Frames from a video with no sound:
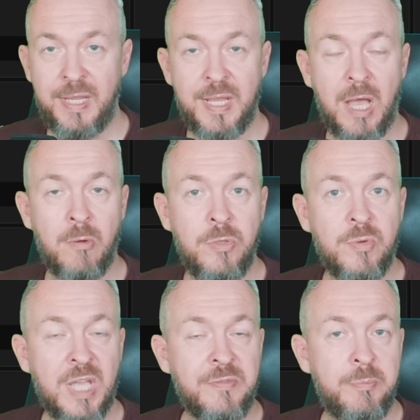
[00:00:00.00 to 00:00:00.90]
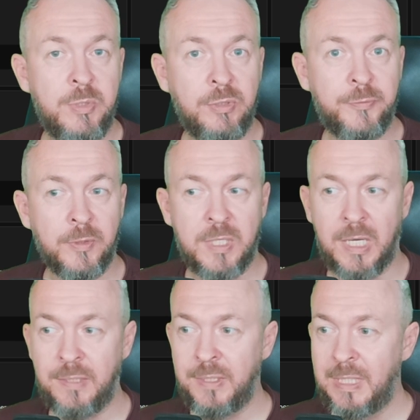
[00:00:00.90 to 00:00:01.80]
and now you have a beautiful
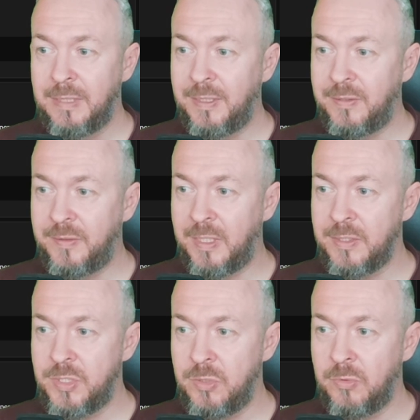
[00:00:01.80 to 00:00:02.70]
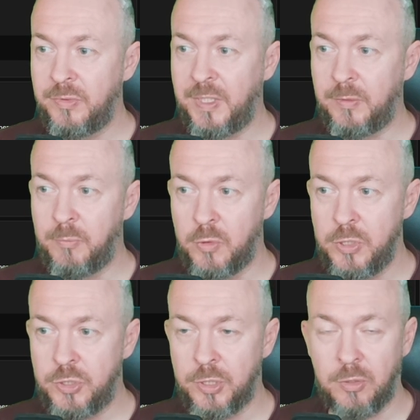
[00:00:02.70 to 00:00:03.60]
card that tells you that
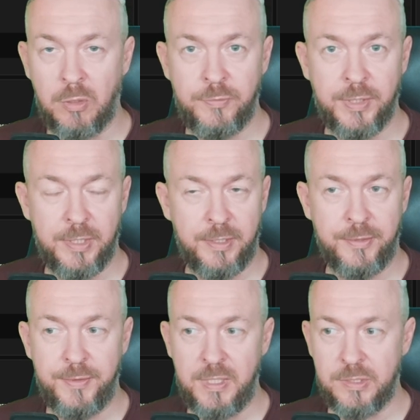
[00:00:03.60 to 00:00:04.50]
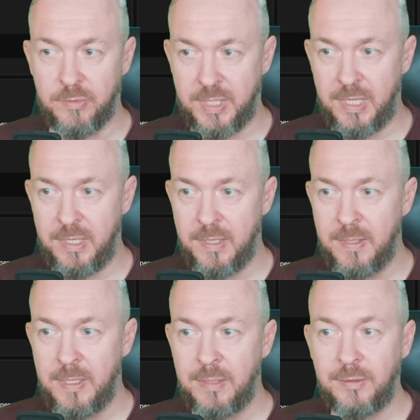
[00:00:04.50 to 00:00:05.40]
moisture of the earth is okay,
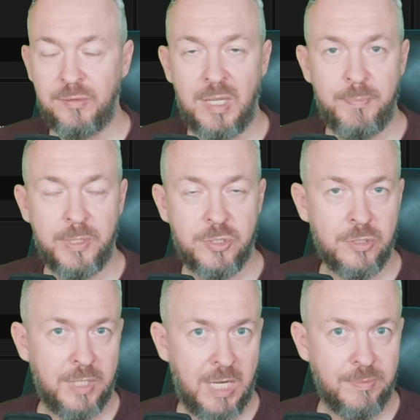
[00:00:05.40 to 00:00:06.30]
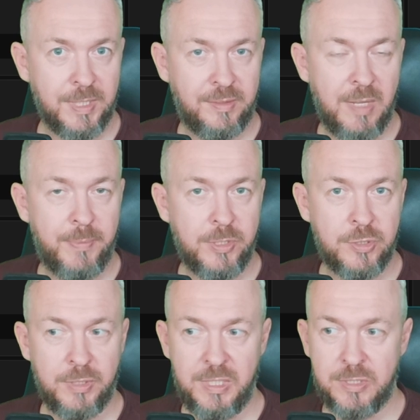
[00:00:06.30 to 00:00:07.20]
the temperature, outside
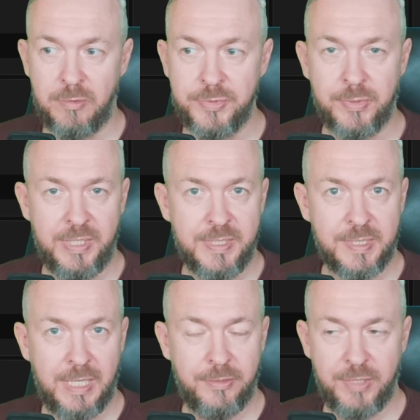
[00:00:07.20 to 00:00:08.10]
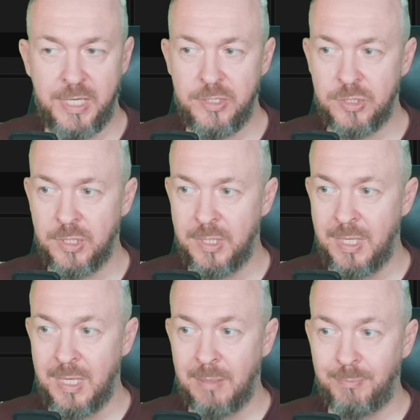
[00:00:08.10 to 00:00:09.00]
temperature, is also inside the range,
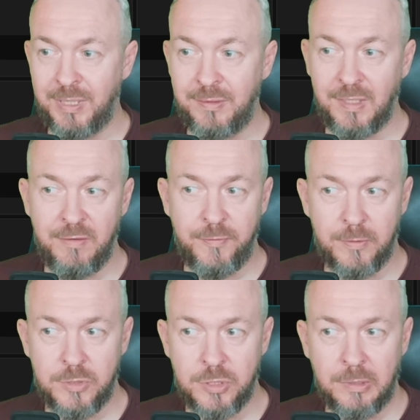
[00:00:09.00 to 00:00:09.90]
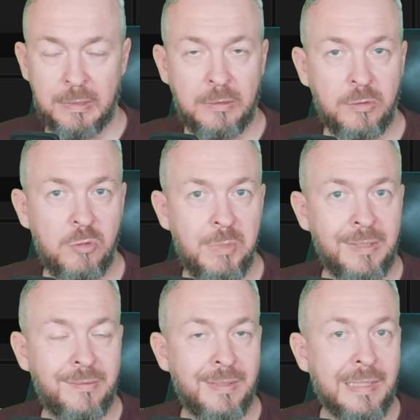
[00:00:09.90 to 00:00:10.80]
but unfortunately the
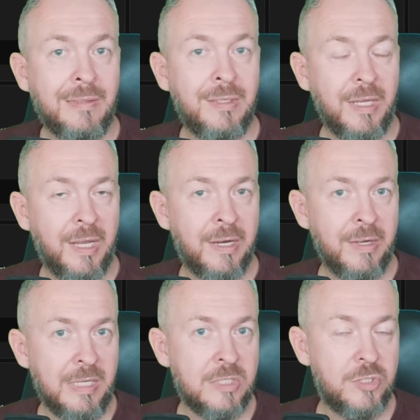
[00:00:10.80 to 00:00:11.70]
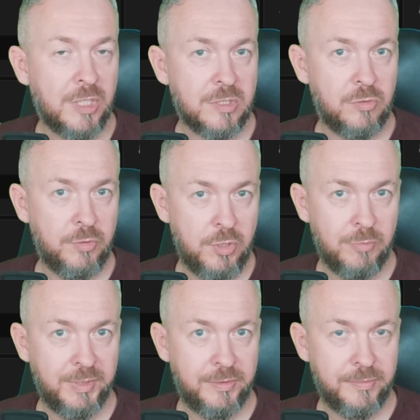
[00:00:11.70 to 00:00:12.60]
humidity in the air is just too
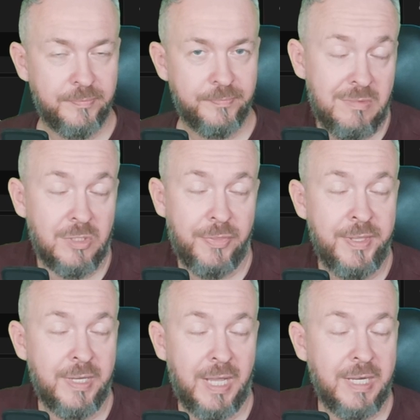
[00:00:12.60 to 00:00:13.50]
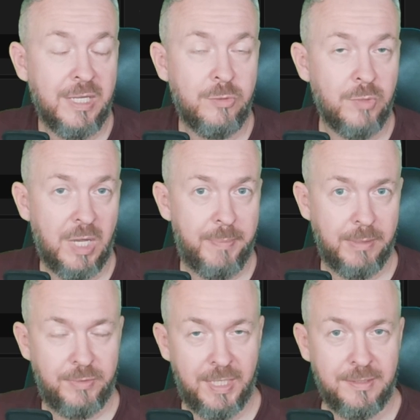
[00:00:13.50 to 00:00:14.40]
humid. Nothing I can do about